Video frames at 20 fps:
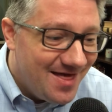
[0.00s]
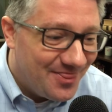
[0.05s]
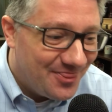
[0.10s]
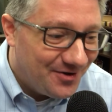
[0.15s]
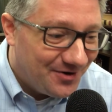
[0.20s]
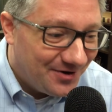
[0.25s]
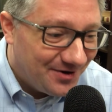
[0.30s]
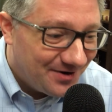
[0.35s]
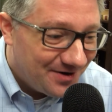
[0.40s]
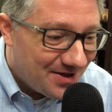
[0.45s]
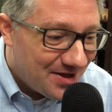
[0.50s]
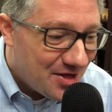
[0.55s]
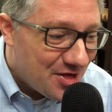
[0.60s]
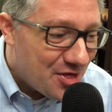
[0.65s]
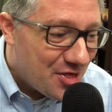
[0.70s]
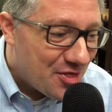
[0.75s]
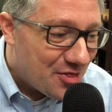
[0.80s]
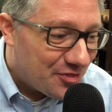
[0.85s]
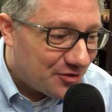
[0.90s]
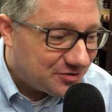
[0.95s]

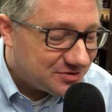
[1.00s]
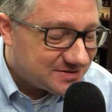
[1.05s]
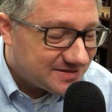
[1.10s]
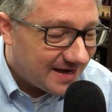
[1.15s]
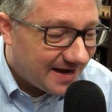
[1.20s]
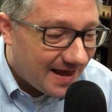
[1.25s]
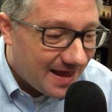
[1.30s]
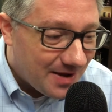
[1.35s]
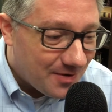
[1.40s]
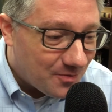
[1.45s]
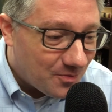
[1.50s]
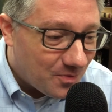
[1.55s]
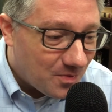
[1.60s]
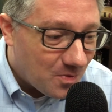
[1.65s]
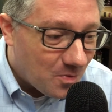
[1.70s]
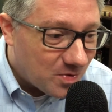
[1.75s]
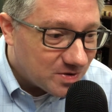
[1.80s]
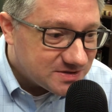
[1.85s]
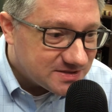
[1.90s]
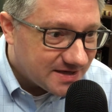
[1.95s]
they're saying, hey,
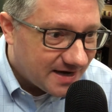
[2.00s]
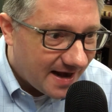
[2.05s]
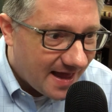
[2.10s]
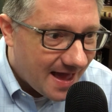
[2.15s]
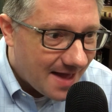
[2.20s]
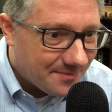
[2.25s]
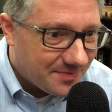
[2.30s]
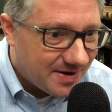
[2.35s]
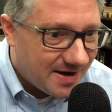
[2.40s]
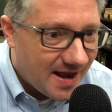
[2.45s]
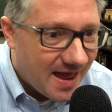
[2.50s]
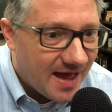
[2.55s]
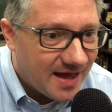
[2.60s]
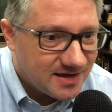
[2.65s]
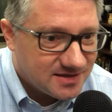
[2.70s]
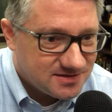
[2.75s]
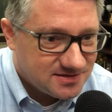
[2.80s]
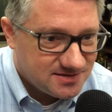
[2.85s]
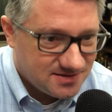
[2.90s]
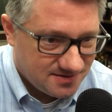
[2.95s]
what's going to happen
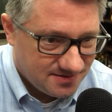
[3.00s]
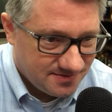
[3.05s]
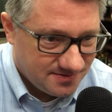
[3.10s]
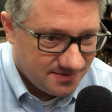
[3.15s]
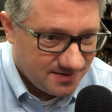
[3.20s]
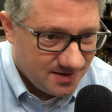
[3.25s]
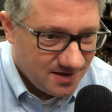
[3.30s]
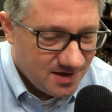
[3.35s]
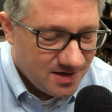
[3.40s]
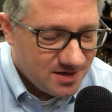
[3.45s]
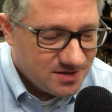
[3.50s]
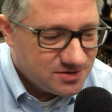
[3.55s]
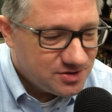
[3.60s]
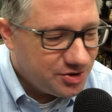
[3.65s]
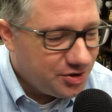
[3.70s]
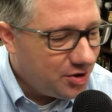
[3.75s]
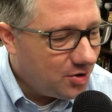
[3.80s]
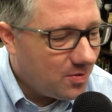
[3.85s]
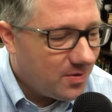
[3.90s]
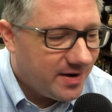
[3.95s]
next? So
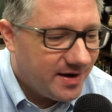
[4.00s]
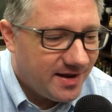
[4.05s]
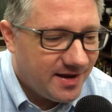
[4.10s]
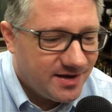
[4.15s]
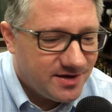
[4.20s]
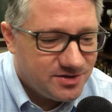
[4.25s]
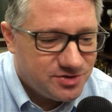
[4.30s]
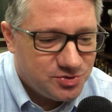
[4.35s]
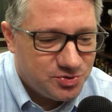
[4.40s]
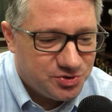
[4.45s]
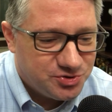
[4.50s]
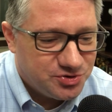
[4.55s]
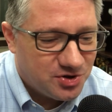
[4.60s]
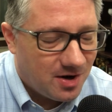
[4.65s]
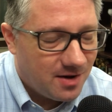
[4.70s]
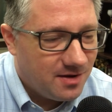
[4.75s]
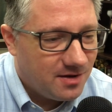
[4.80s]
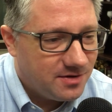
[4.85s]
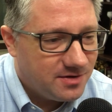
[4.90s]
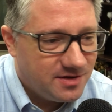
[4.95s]
you don't want to get into
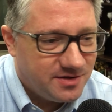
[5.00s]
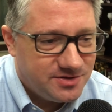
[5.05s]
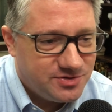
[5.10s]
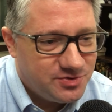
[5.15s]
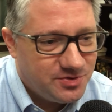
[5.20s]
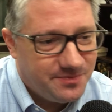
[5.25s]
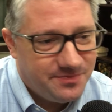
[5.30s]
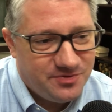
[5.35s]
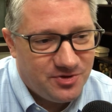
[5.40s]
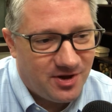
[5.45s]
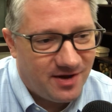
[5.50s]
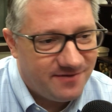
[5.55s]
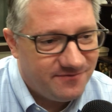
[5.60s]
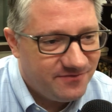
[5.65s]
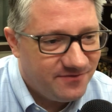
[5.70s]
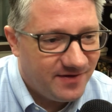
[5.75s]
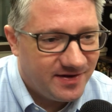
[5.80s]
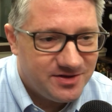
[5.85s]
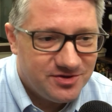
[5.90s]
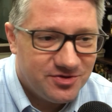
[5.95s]
a giant
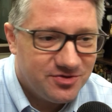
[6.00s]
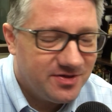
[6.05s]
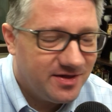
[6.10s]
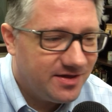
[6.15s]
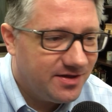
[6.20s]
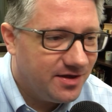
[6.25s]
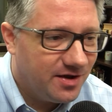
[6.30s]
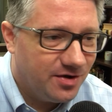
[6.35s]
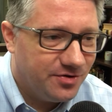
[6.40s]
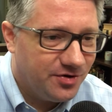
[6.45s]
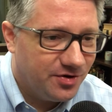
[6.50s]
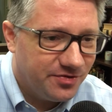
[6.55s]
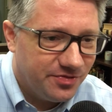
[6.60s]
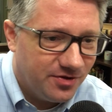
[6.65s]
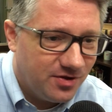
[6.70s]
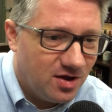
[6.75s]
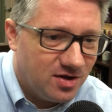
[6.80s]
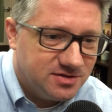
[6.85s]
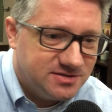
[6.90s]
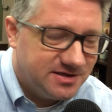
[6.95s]
fight, just like on the
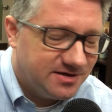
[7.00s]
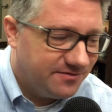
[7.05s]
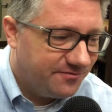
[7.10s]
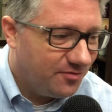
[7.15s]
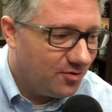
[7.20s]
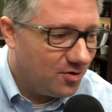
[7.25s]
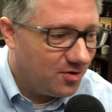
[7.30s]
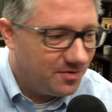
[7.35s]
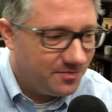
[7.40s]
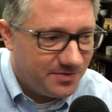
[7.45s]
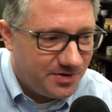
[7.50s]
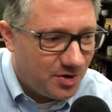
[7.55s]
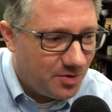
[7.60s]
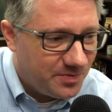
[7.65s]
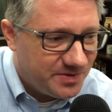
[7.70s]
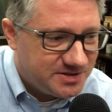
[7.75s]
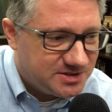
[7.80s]
call center floor. We